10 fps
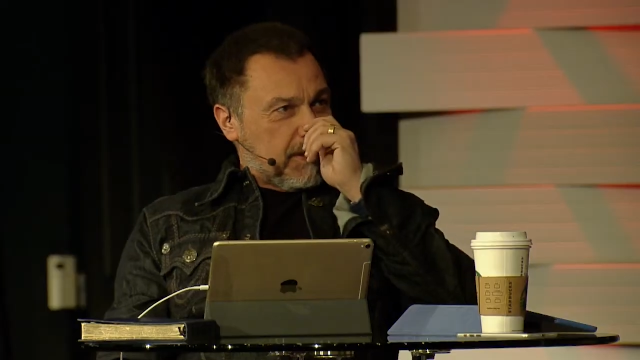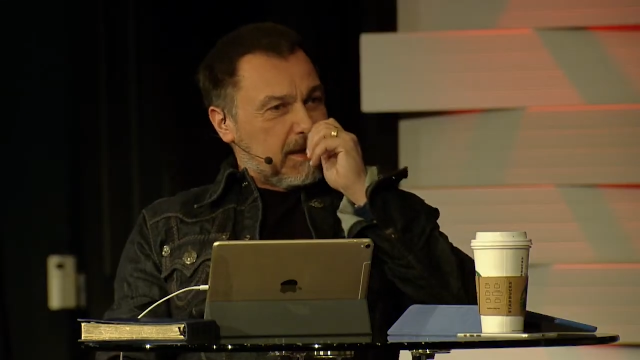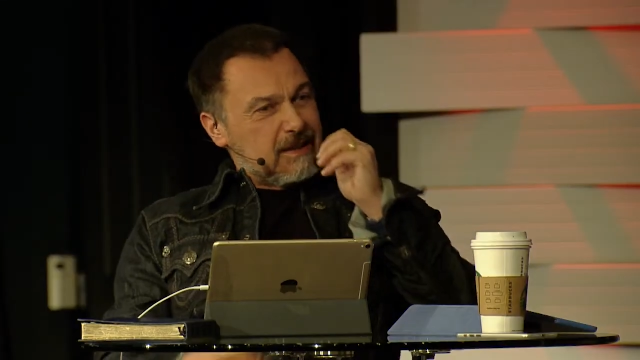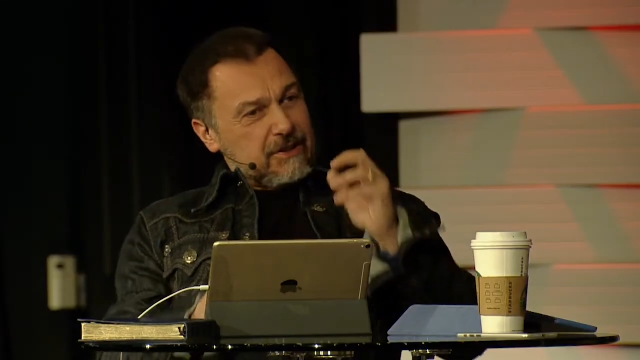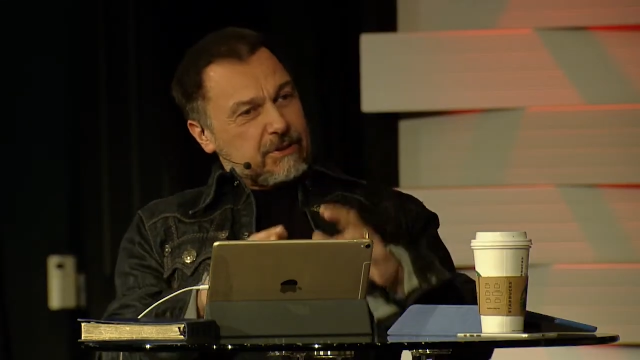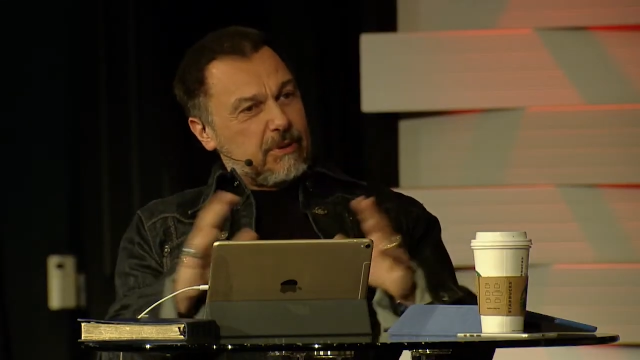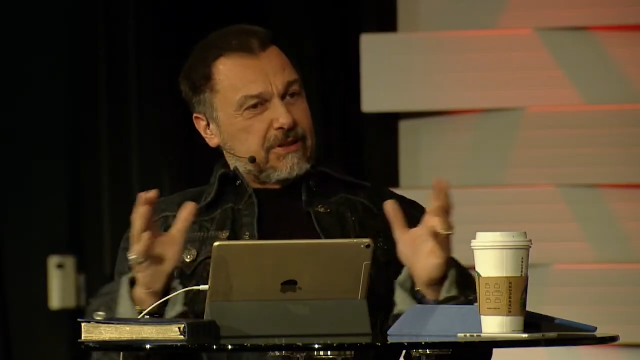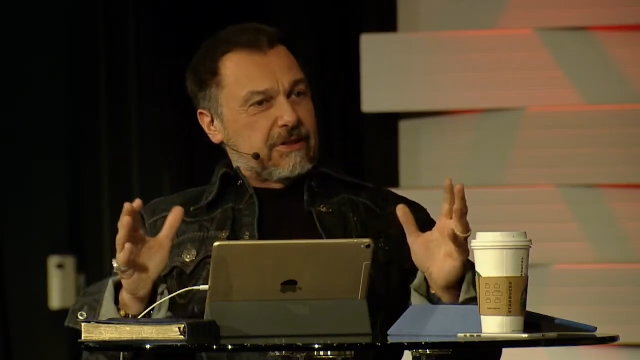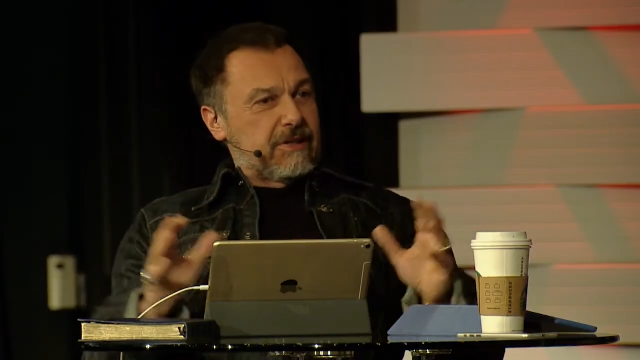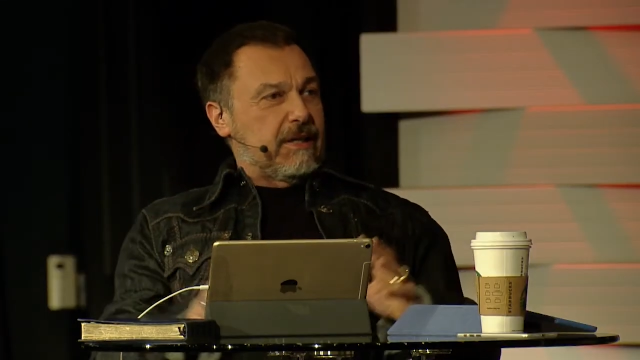that
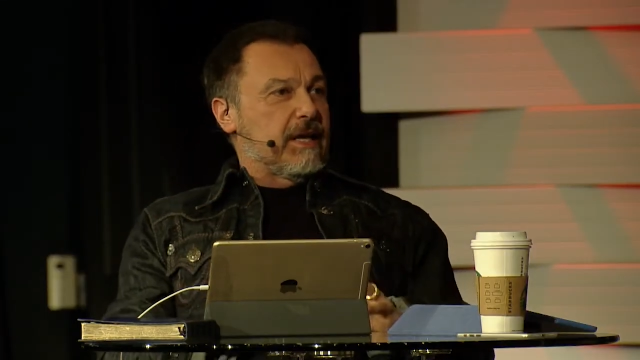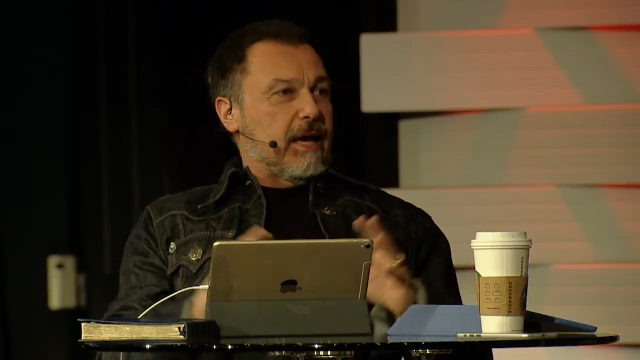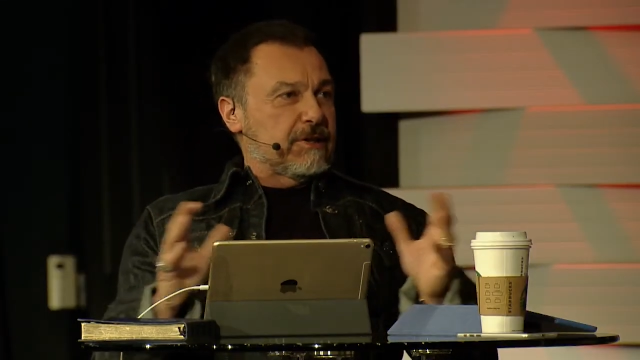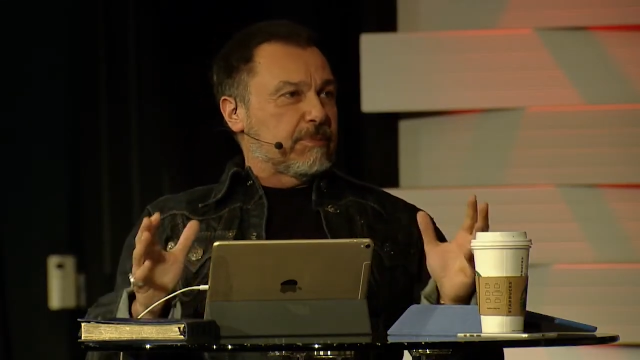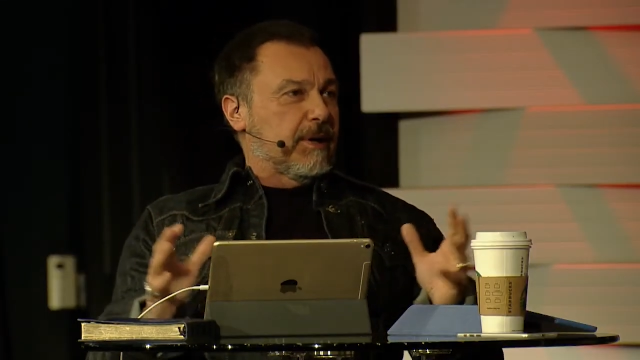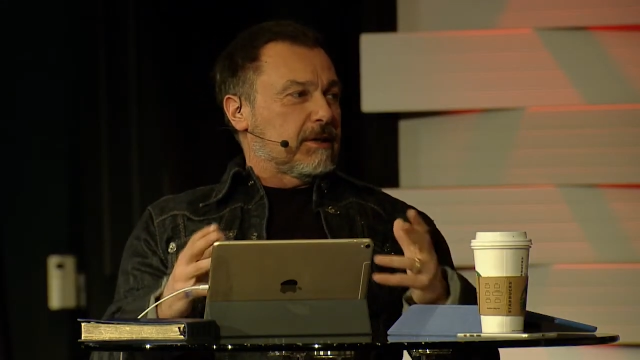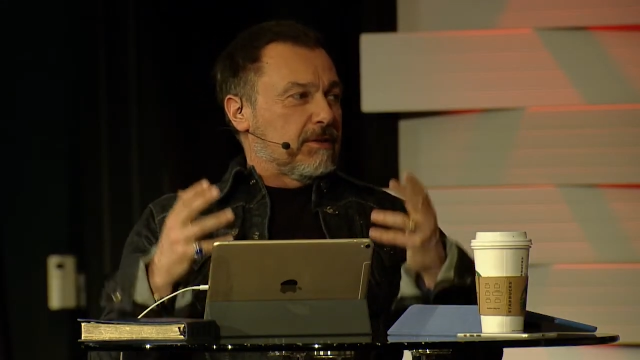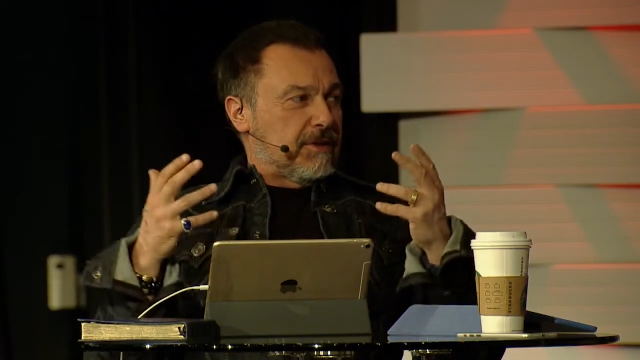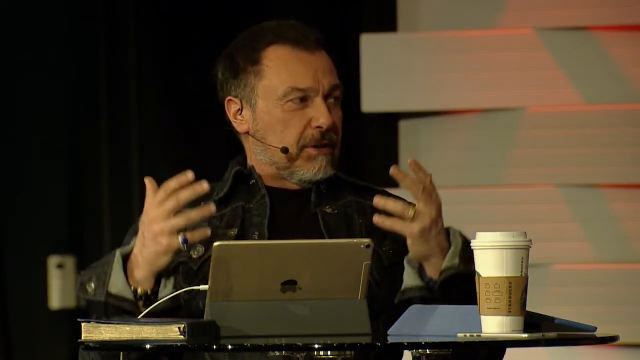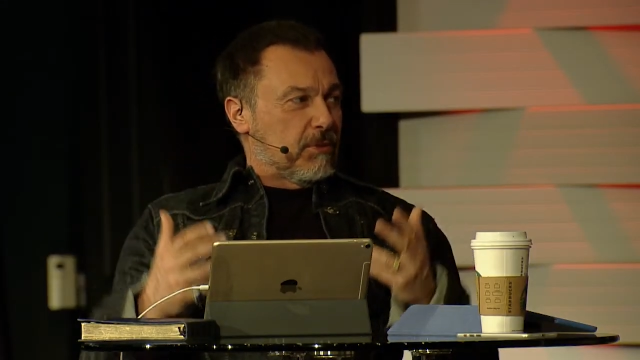dismisses any aspect
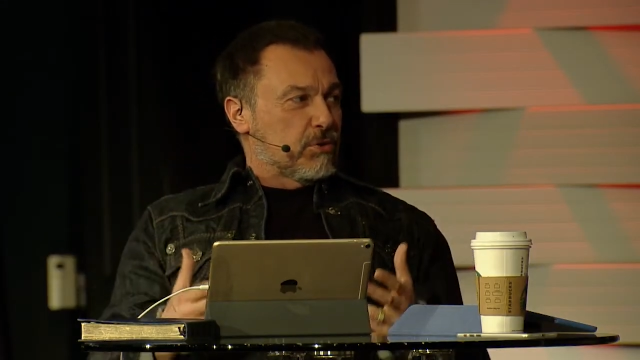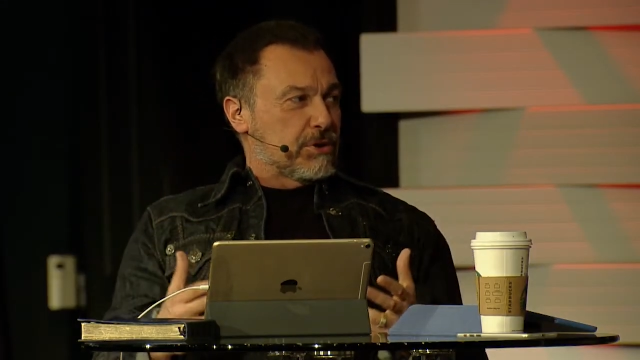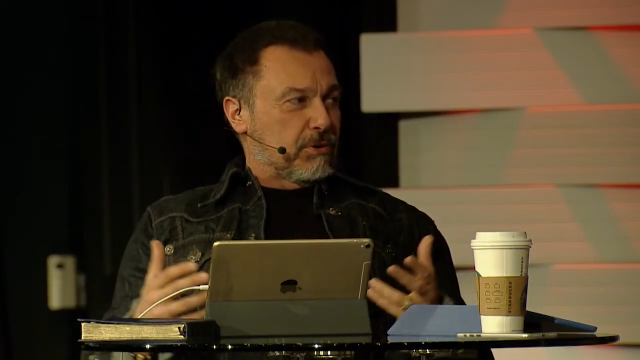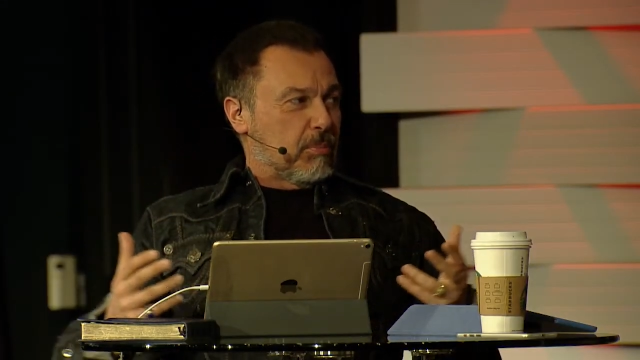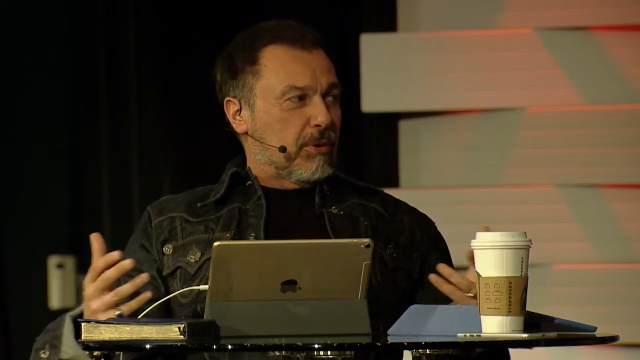of the emotional